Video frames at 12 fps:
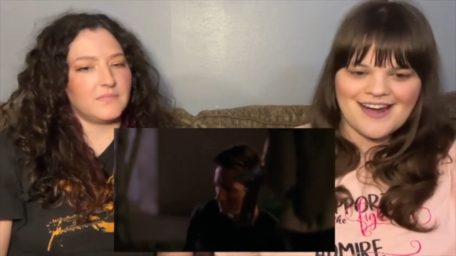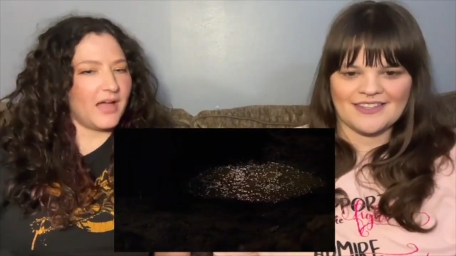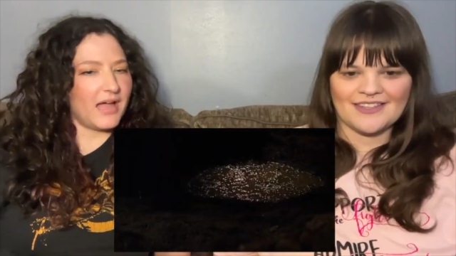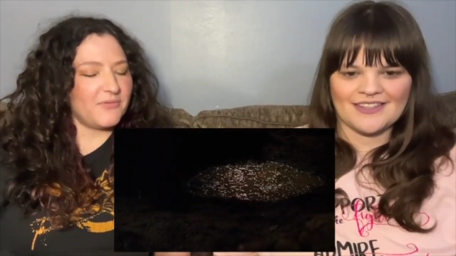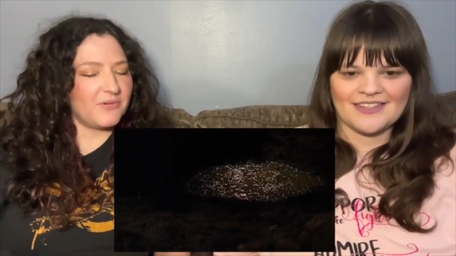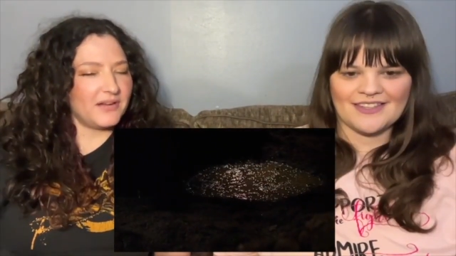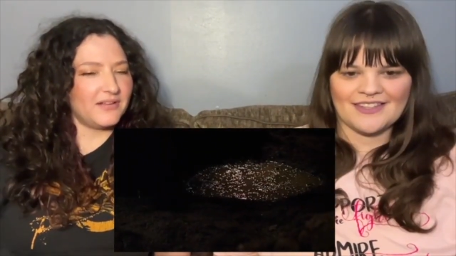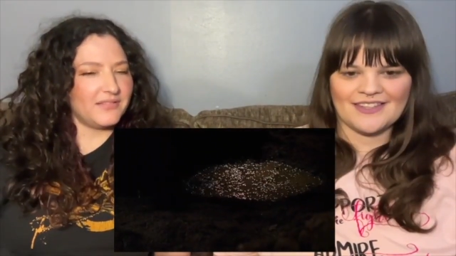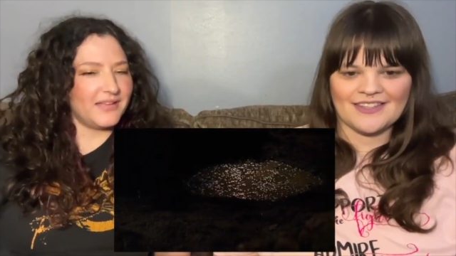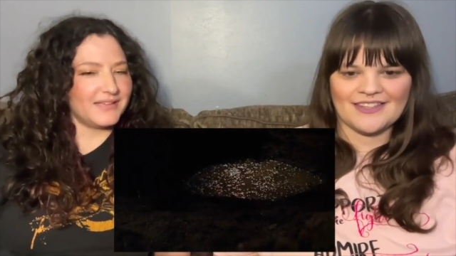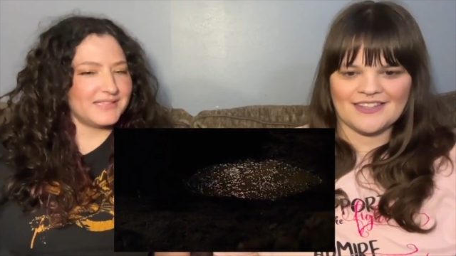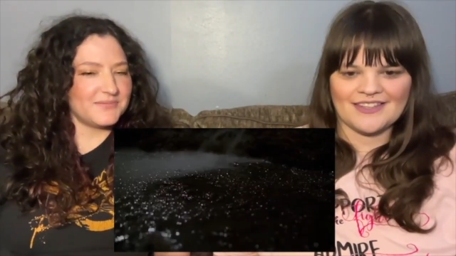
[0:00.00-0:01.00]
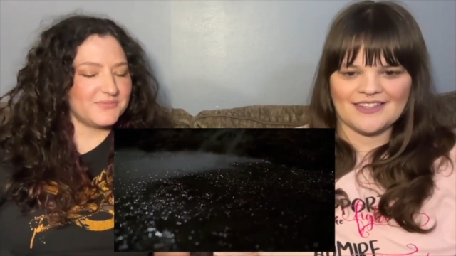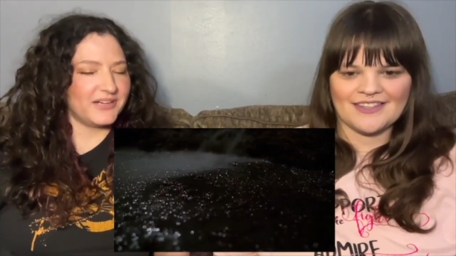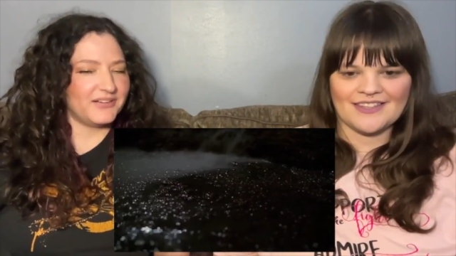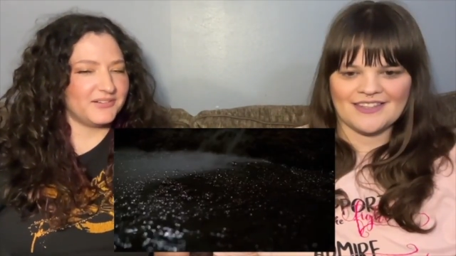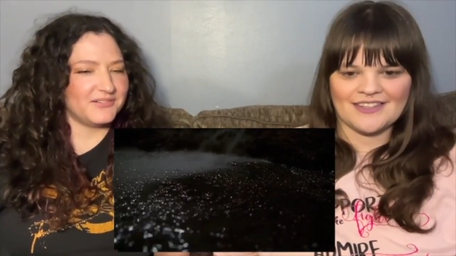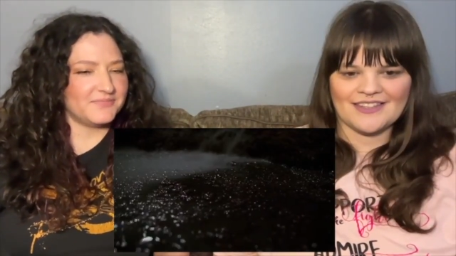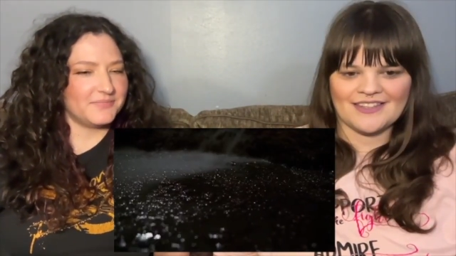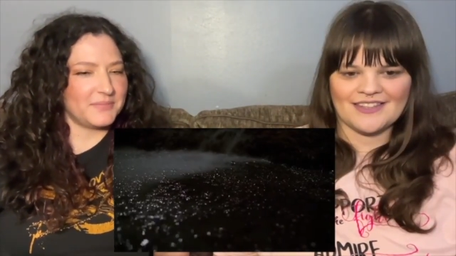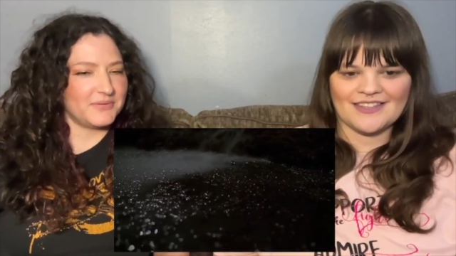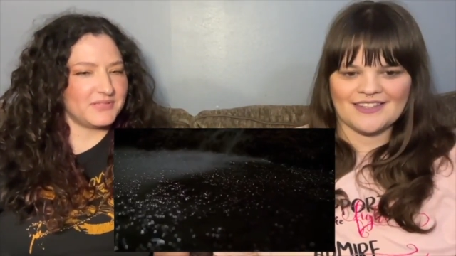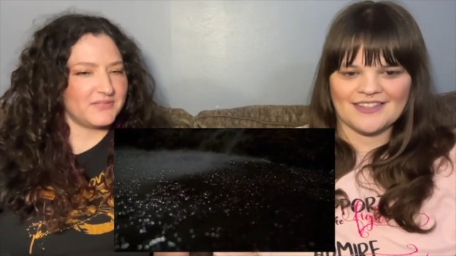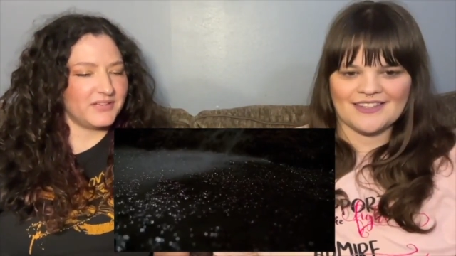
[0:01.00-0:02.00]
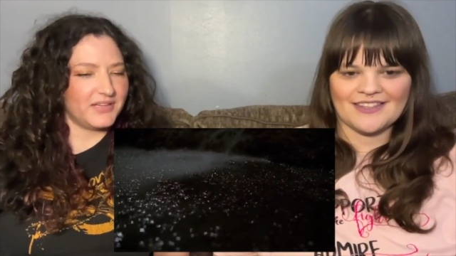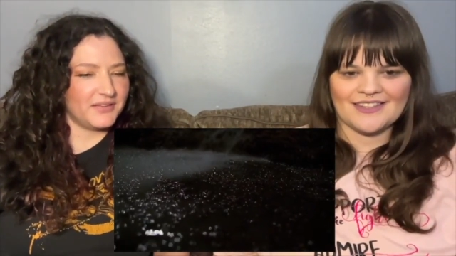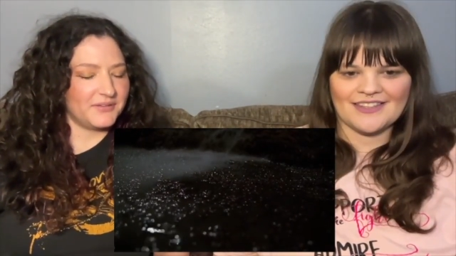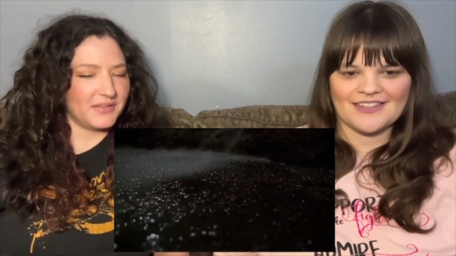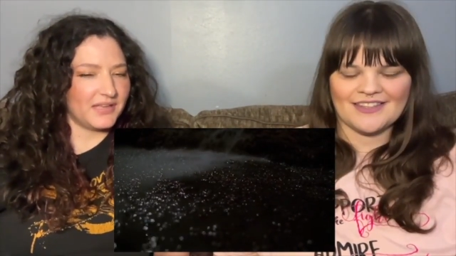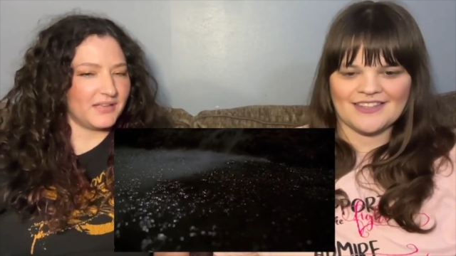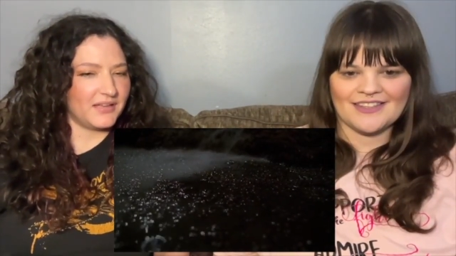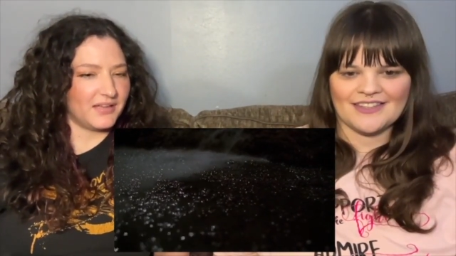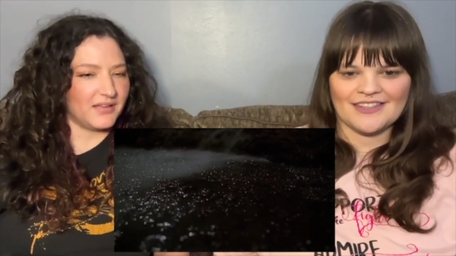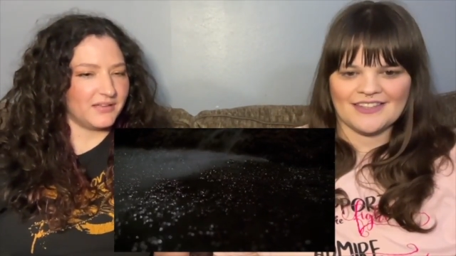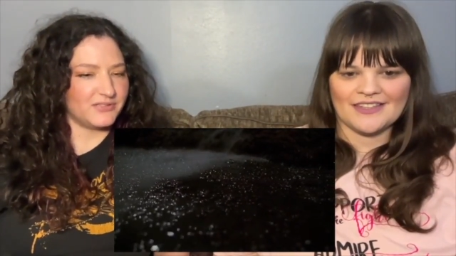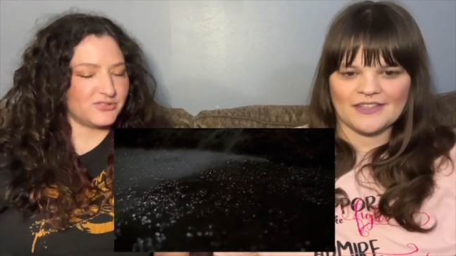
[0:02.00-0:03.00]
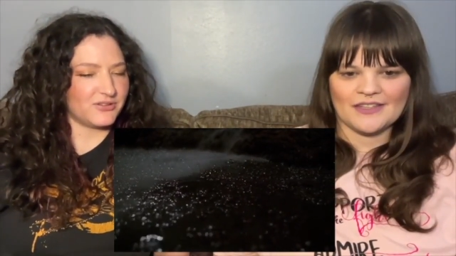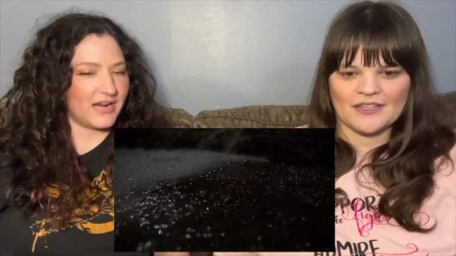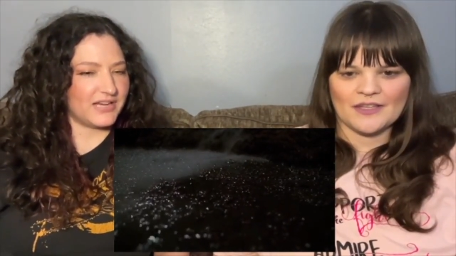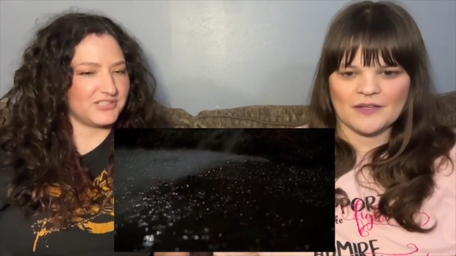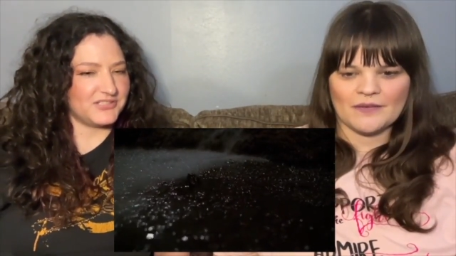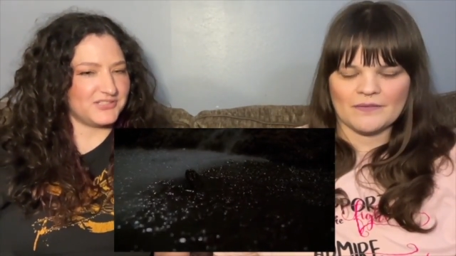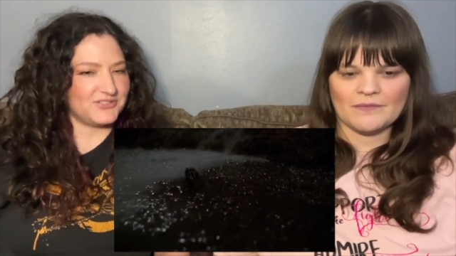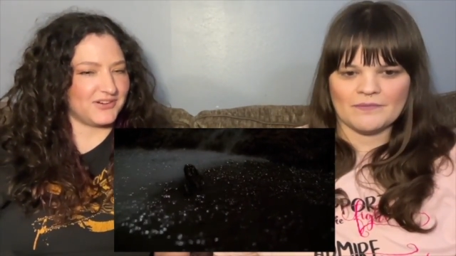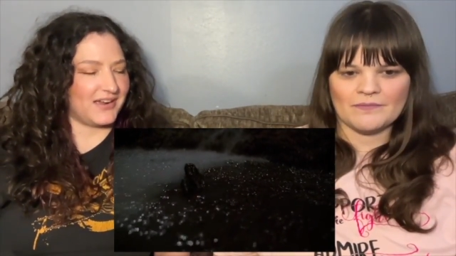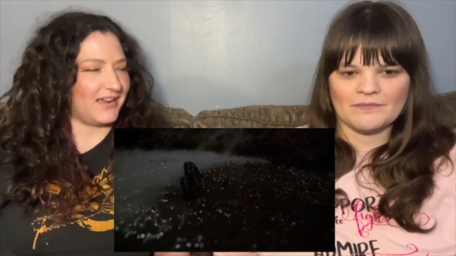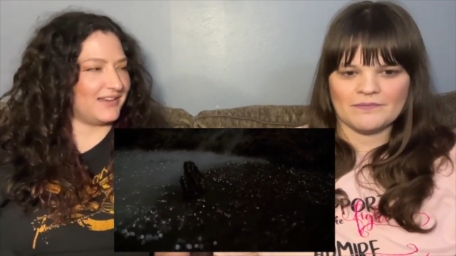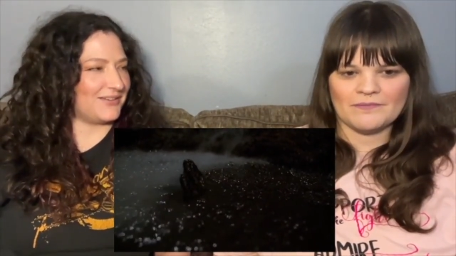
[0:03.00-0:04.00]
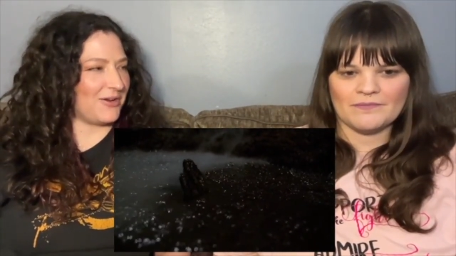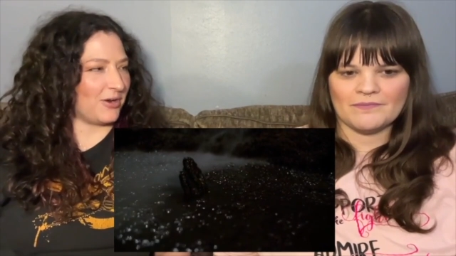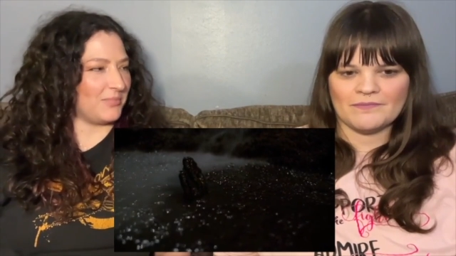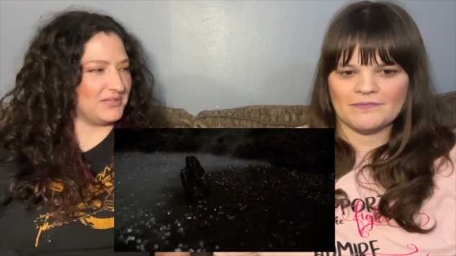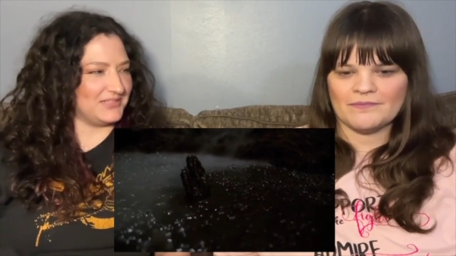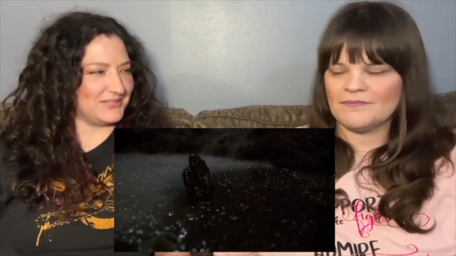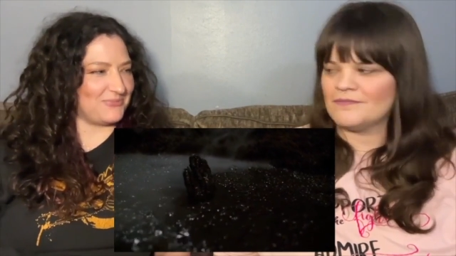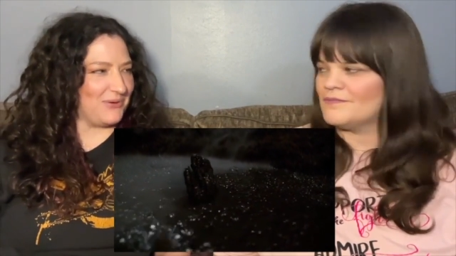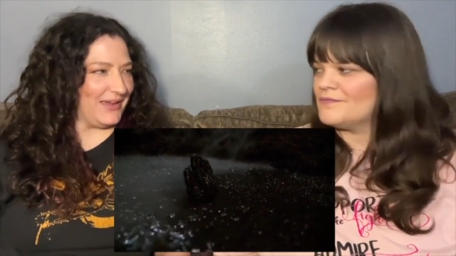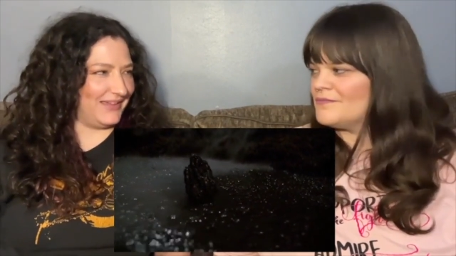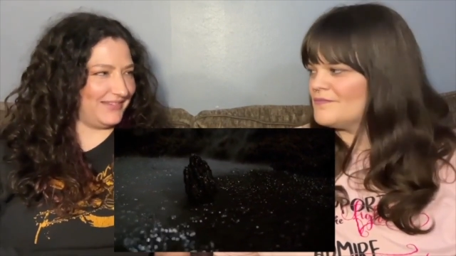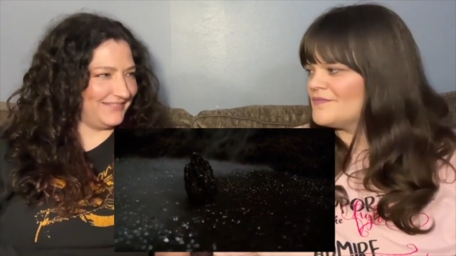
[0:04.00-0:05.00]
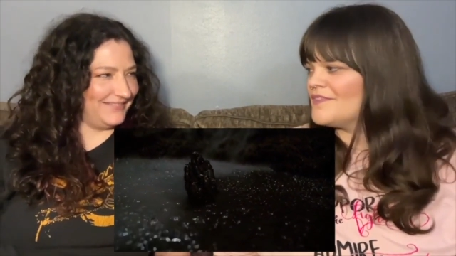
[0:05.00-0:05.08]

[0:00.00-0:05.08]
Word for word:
Speaker 1: I read online somewhere, or maybe it was a video, that uh, trash is dry and garbage is wet.